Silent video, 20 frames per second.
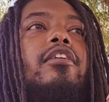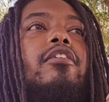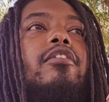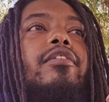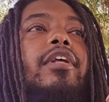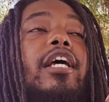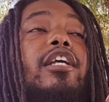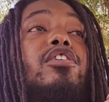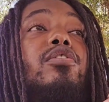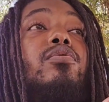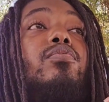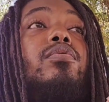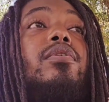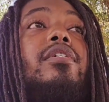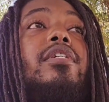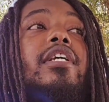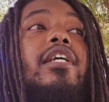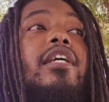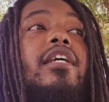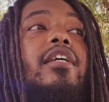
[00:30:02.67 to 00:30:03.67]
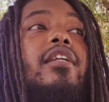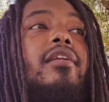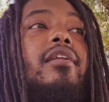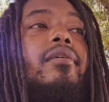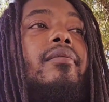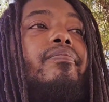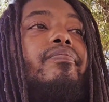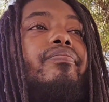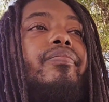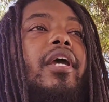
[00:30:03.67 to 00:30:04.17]
that you was in,
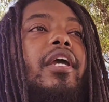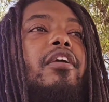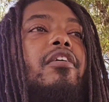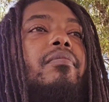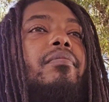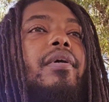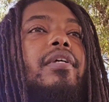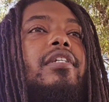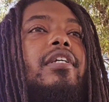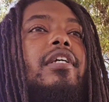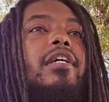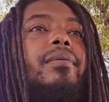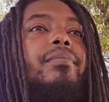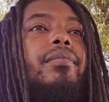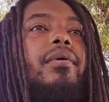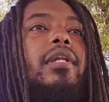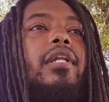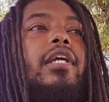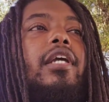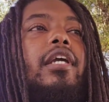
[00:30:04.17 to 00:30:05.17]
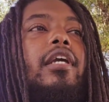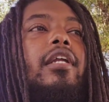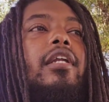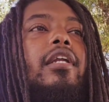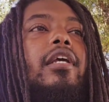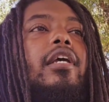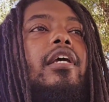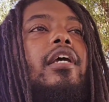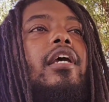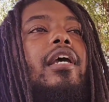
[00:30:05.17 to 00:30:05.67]
and you must come clean,
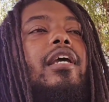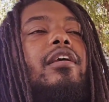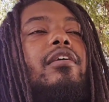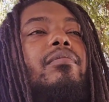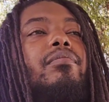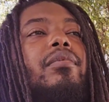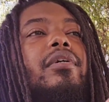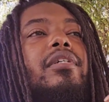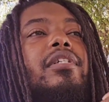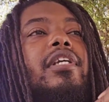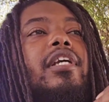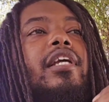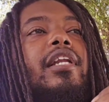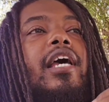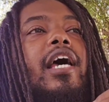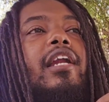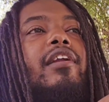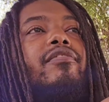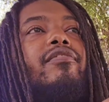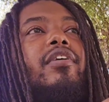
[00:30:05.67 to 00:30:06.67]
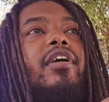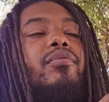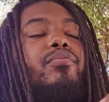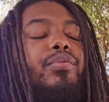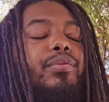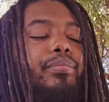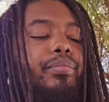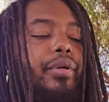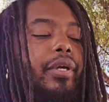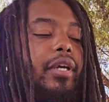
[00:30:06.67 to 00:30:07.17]
and you must get out of it and
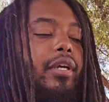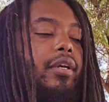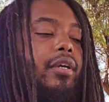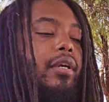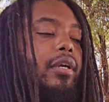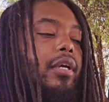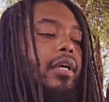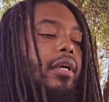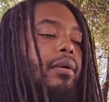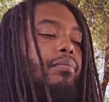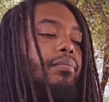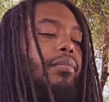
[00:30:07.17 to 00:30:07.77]
repent. You